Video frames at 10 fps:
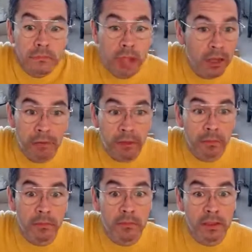none of
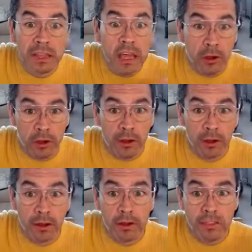them. Neither.
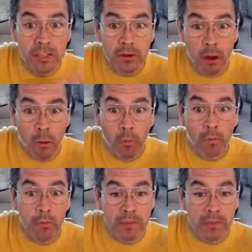Zero.